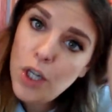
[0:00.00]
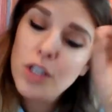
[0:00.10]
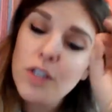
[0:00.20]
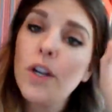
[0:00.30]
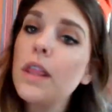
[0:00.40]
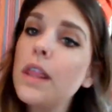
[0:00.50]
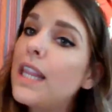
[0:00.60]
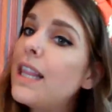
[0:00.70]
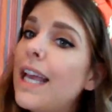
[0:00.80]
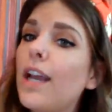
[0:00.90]
It's very
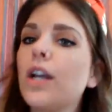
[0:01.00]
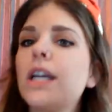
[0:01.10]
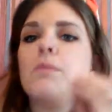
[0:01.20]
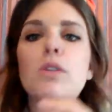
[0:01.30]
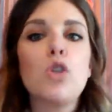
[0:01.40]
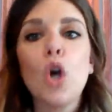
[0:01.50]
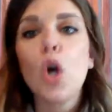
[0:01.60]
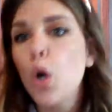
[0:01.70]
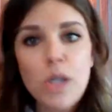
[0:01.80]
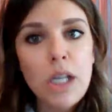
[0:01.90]
thin layer. It keeps us
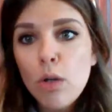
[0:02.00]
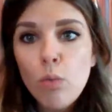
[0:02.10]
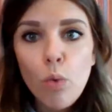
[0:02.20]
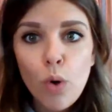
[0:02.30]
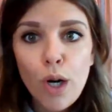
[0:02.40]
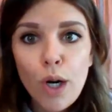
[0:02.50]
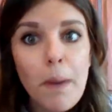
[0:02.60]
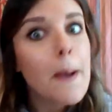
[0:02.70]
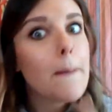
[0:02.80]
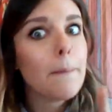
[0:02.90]
cozy and warm,
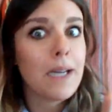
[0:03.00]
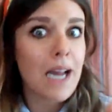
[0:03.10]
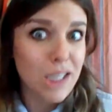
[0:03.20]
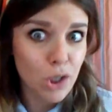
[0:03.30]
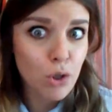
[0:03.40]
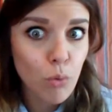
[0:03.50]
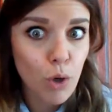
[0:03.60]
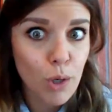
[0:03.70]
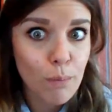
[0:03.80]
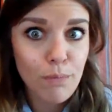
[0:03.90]
but not too
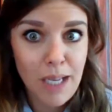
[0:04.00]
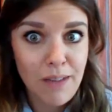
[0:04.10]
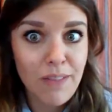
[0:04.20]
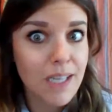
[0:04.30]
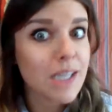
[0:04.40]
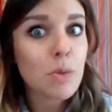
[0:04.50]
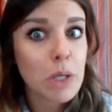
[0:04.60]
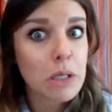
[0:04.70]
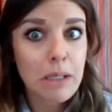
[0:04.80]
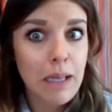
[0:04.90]
warm like Venus. We
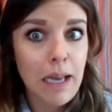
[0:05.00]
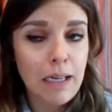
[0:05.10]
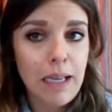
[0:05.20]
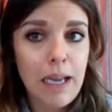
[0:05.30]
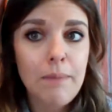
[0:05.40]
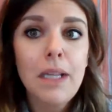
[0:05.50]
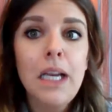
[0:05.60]
don't need that, okay?